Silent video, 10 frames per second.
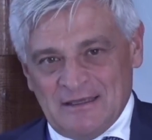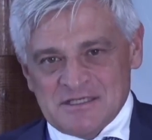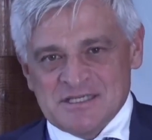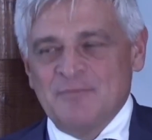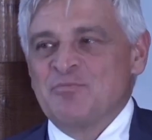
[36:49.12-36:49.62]

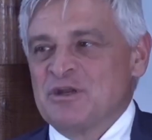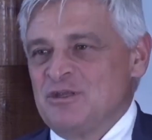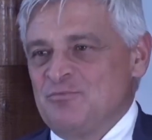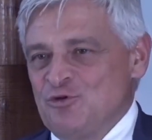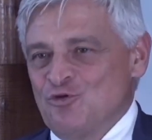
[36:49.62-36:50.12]

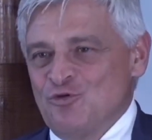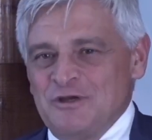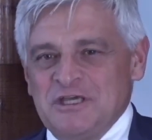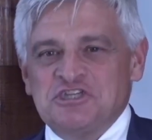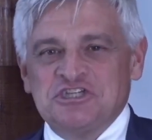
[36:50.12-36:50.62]
because
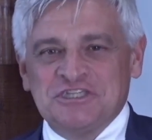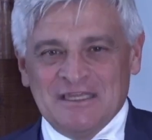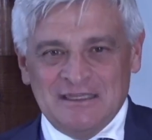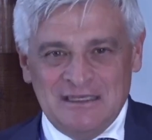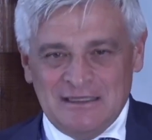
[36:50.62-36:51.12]
there are
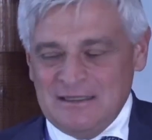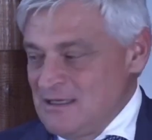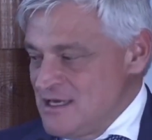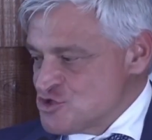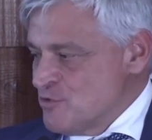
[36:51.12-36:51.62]

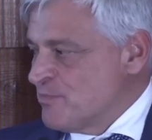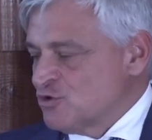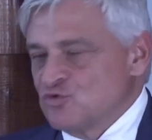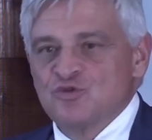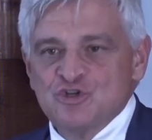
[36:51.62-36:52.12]
specific
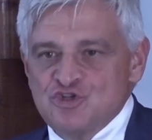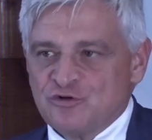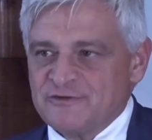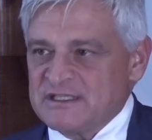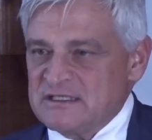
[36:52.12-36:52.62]
needs to
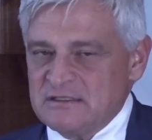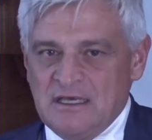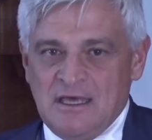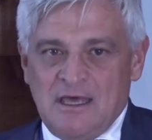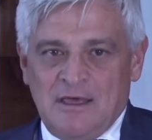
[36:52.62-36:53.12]
be met.
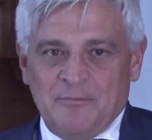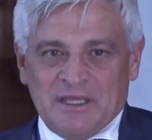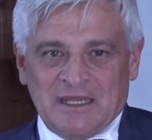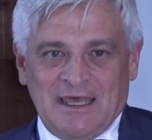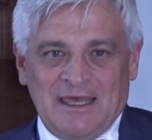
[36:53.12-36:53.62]

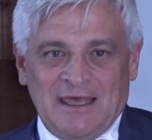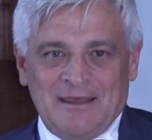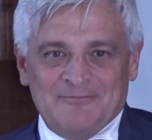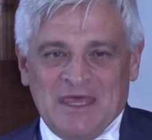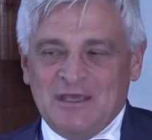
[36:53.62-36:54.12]
And the most
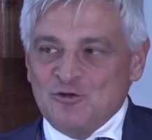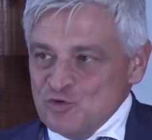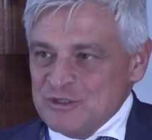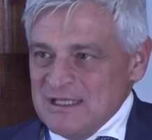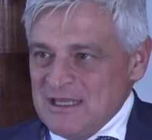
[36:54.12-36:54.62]

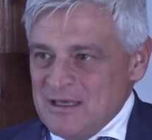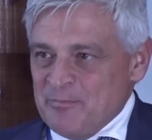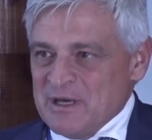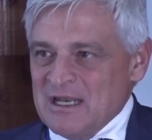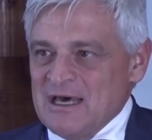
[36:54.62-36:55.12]
important
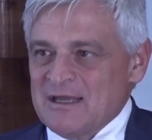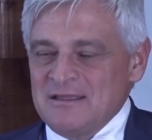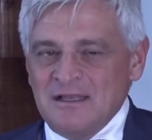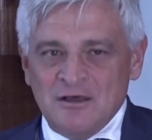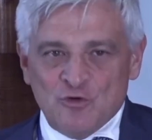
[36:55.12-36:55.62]
need
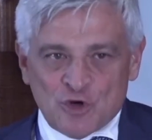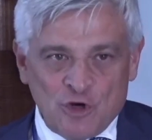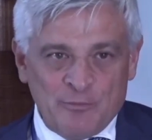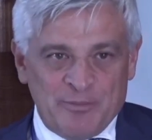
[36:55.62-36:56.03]
is